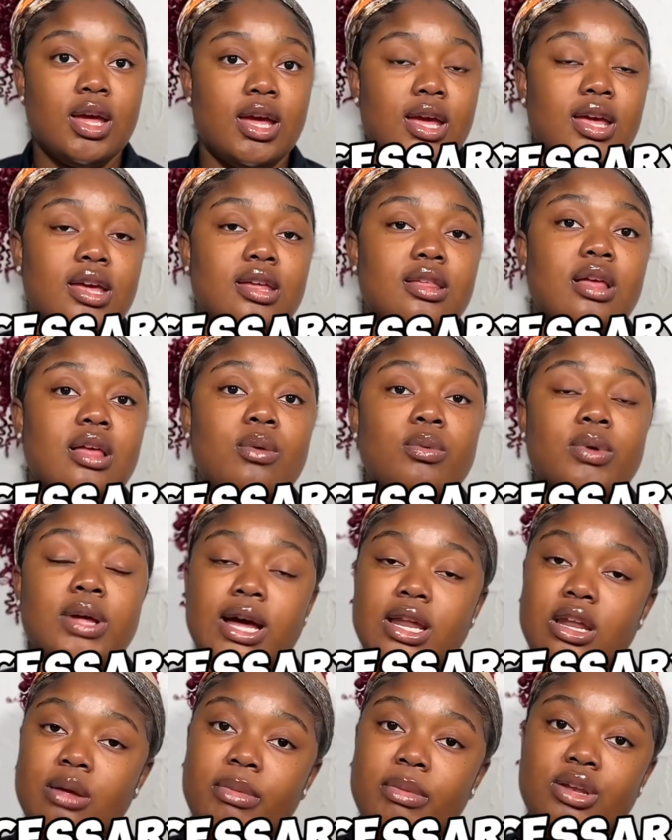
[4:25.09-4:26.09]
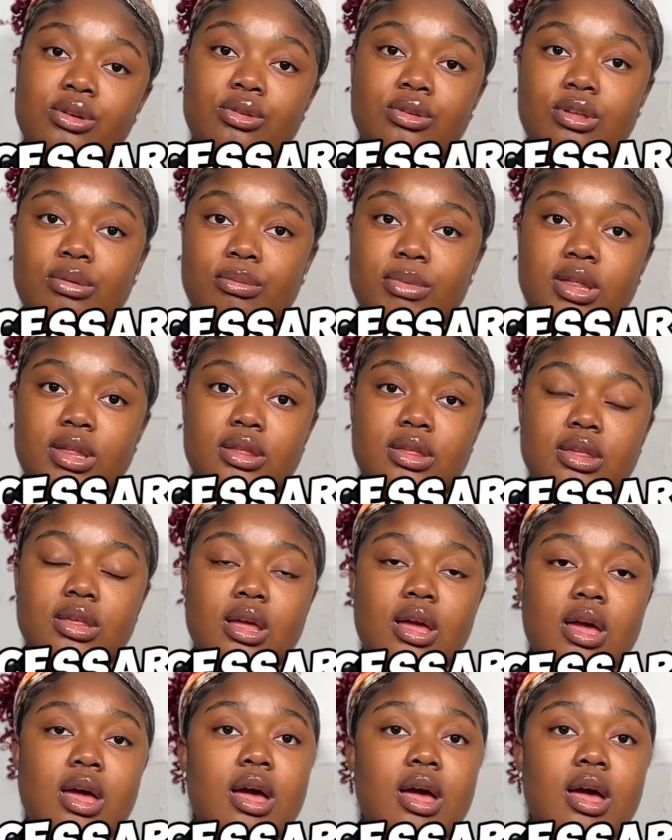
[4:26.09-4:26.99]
is I will gather my documents.